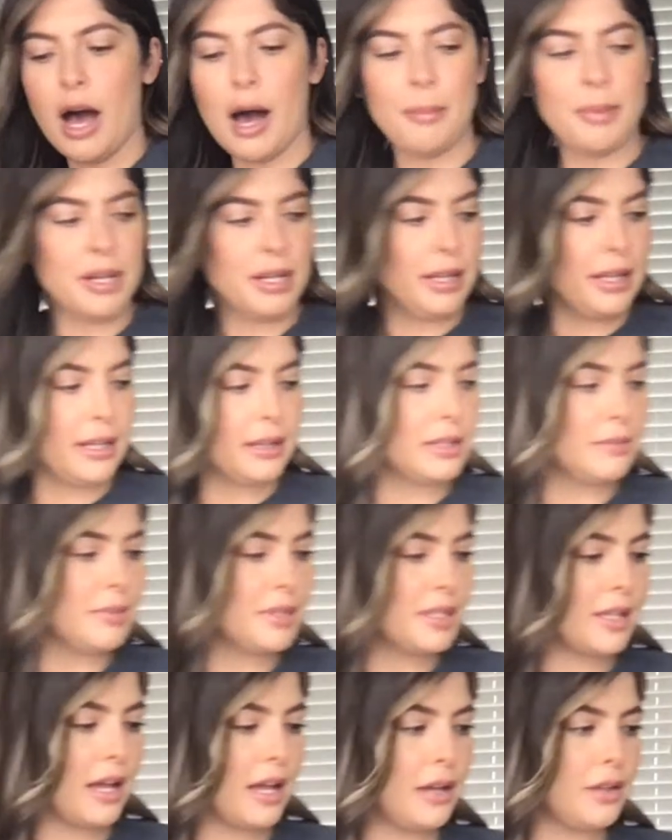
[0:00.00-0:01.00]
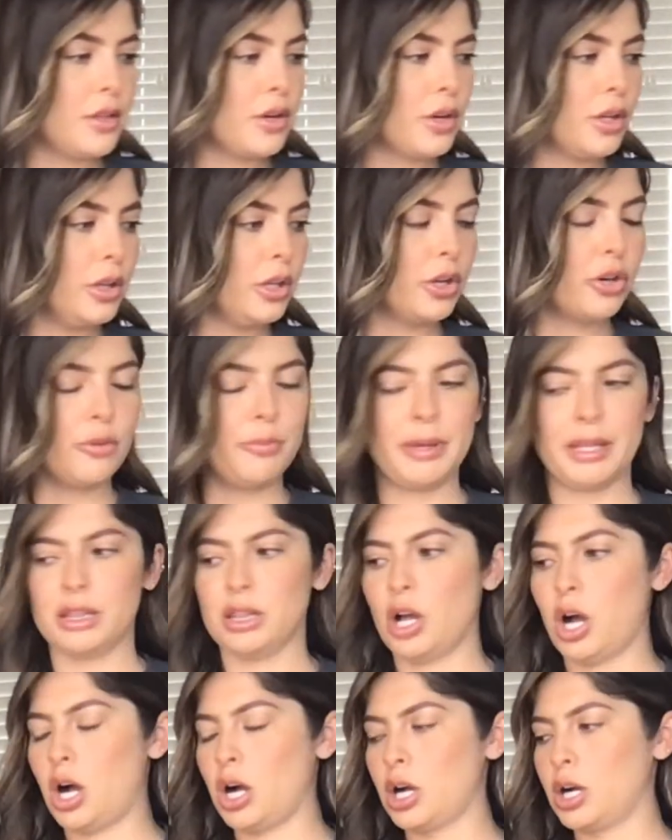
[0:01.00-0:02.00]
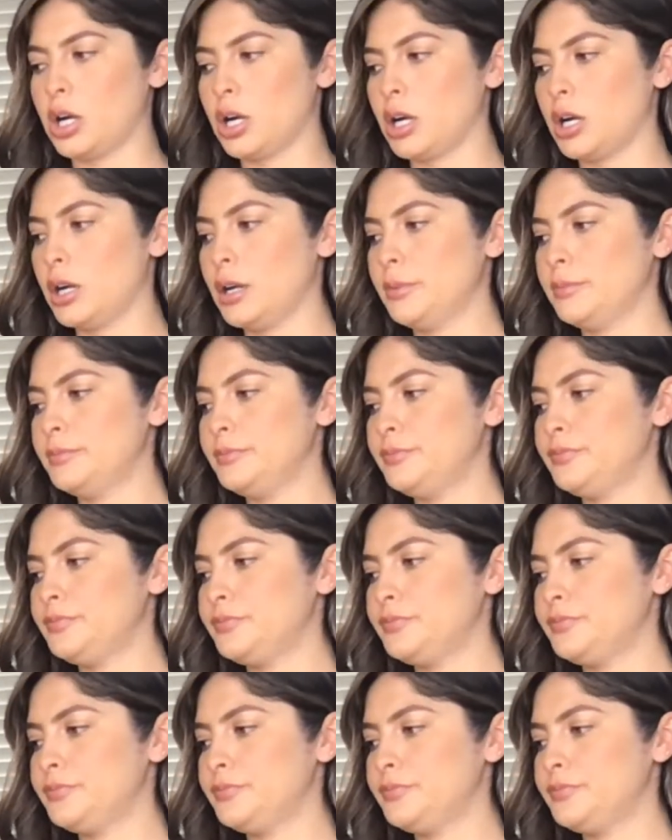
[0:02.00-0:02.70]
I'm going to let them stay in there a little bit longer